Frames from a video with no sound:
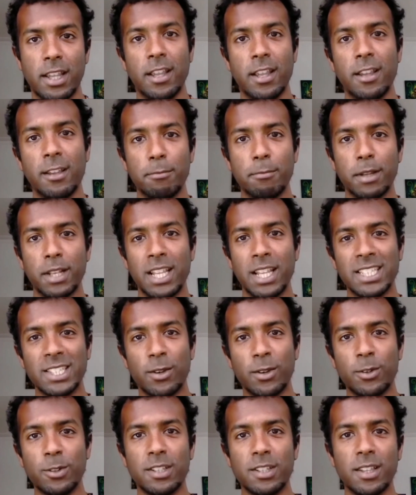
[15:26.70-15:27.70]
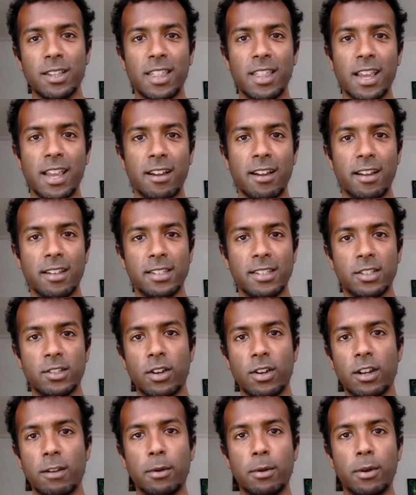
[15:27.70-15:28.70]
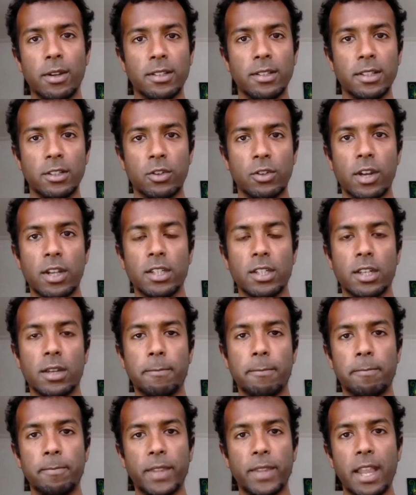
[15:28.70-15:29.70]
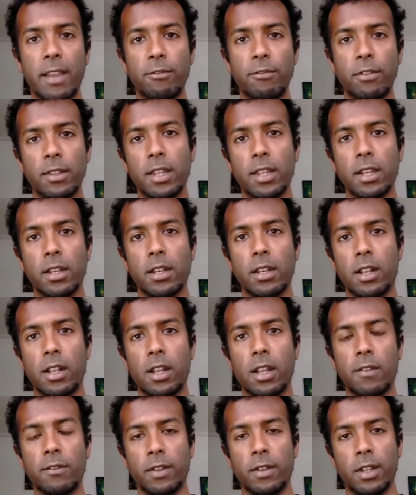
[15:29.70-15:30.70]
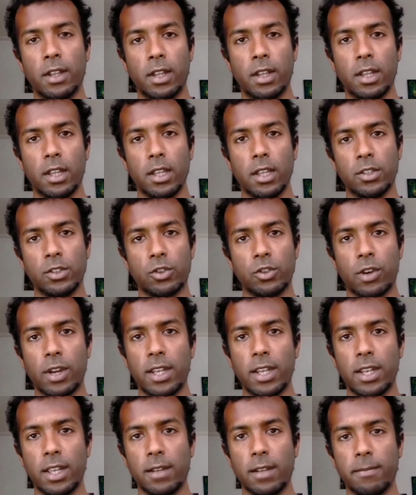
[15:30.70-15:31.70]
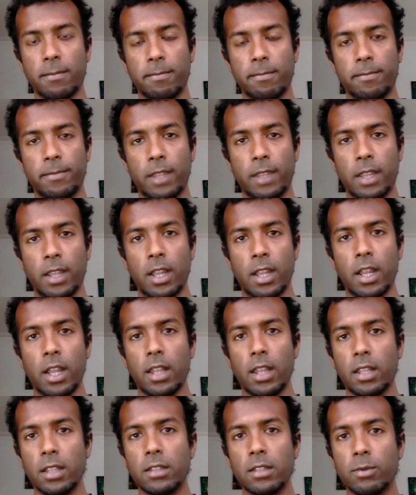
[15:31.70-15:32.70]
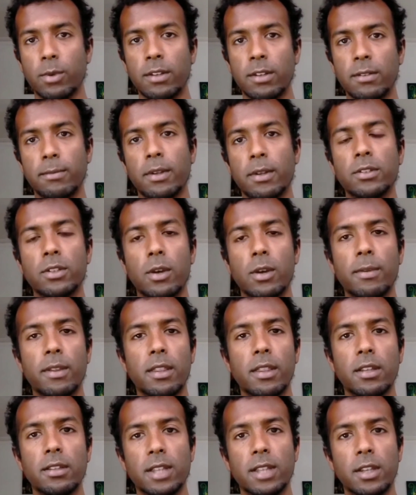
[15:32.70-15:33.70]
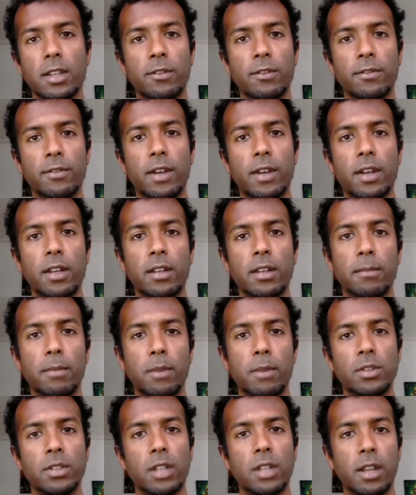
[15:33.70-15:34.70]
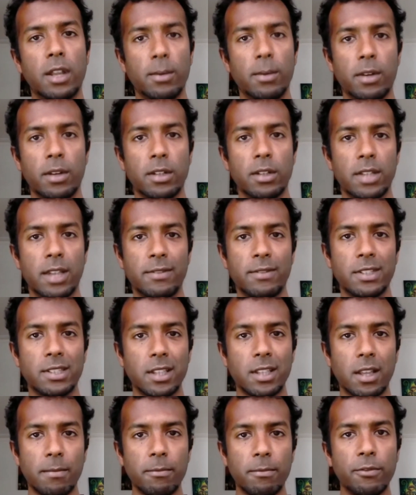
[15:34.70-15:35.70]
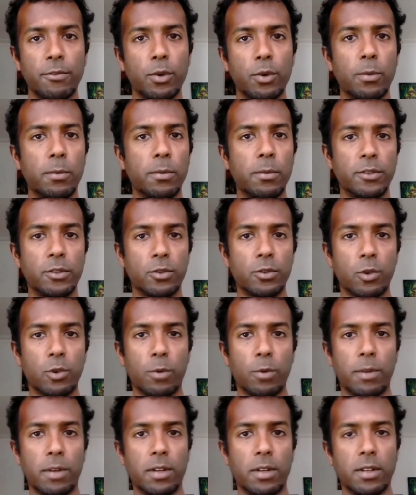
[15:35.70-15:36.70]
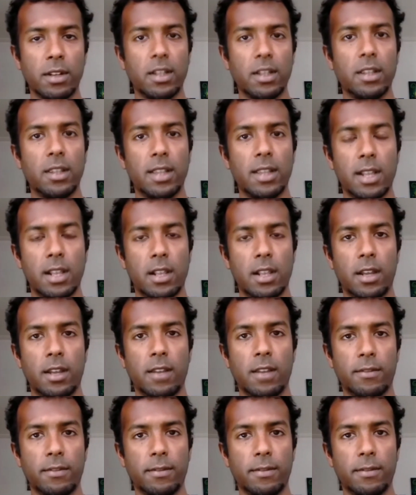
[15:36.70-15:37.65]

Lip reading: But it's also there as a trigger point, as a treasure. Everything in our life is training. This is one of the most common things that you'll find. Most light workers have some form of trauma in their life.